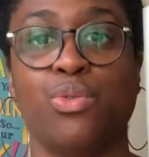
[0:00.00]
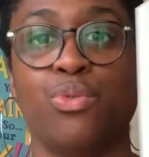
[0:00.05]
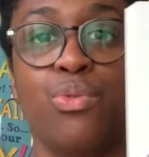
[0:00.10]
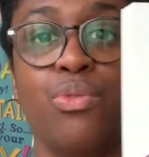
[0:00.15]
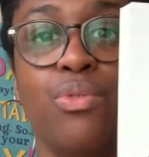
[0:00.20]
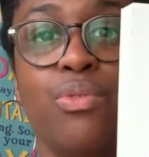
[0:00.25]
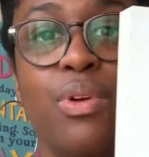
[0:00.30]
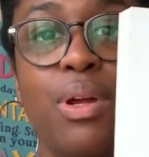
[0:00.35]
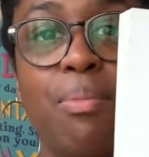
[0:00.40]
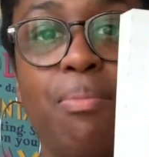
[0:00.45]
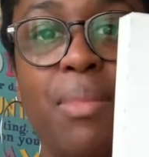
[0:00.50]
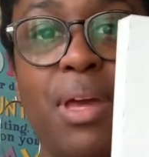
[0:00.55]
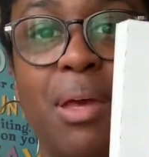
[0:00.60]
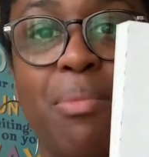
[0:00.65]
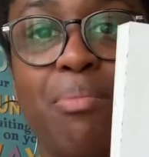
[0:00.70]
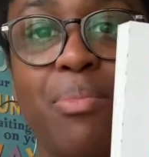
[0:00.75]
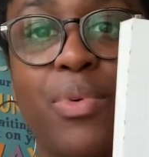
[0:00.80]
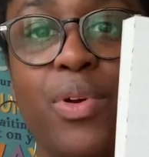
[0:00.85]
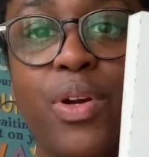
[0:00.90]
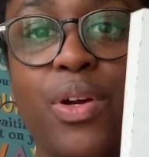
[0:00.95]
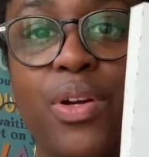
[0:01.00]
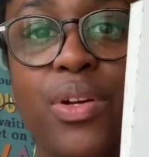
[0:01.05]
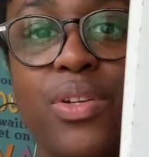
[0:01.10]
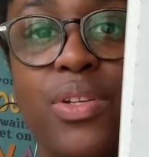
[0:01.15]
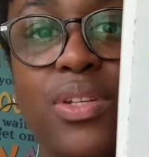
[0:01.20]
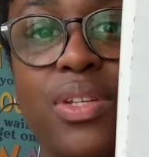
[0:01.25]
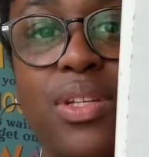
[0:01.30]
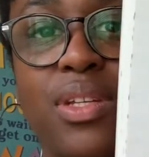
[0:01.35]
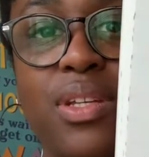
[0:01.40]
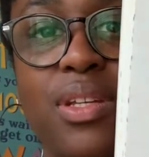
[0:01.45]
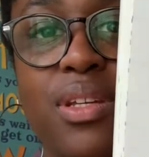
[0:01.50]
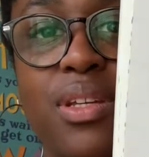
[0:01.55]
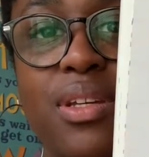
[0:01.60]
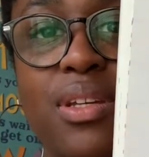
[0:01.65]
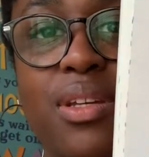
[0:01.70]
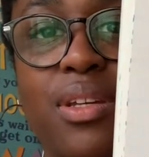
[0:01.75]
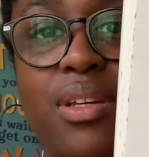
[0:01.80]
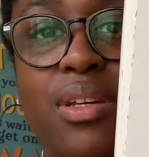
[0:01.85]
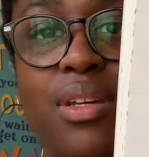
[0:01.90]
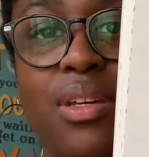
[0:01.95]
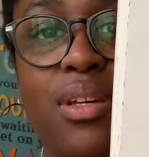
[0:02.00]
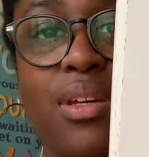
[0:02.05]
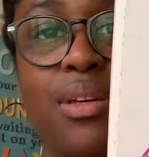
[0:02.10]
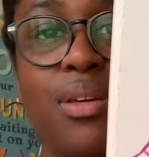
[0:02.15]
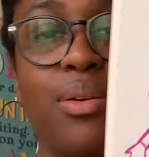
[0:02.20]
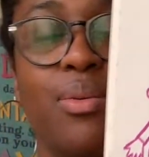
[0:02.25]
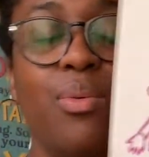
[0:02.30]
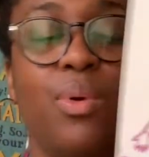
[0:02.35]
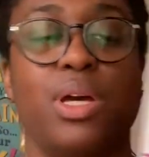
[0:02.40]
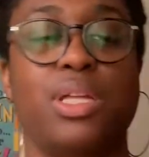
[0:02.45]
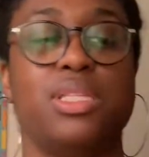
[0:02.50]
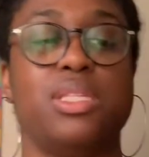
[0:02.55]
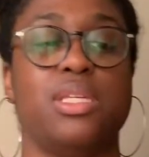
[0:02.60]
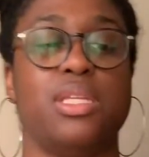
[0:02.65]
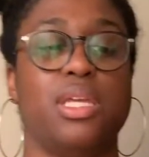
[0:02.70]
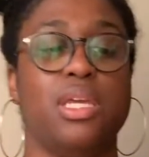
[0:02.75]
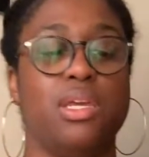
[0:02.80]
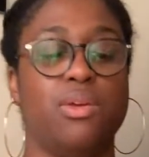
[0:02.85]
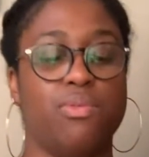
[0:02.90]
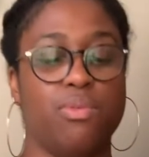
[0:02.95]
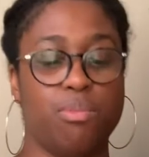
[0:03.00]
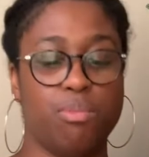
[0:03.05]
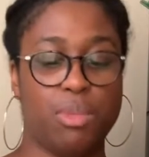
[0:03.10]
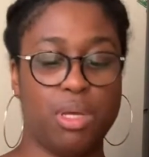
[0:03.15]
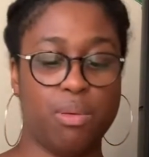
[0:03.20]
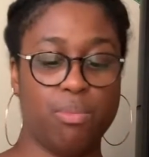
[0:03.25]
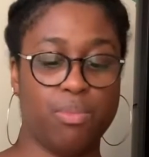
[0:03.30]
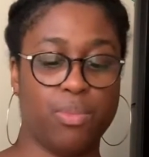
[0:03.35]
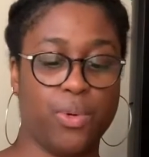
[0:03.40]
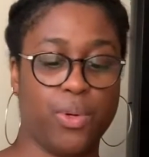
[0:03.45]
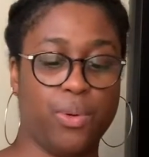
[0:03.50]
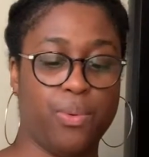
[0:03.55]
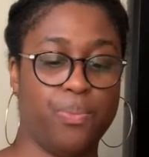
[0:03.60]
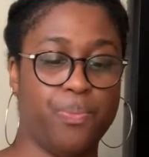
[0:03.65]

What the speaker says: remembered. What did he remember?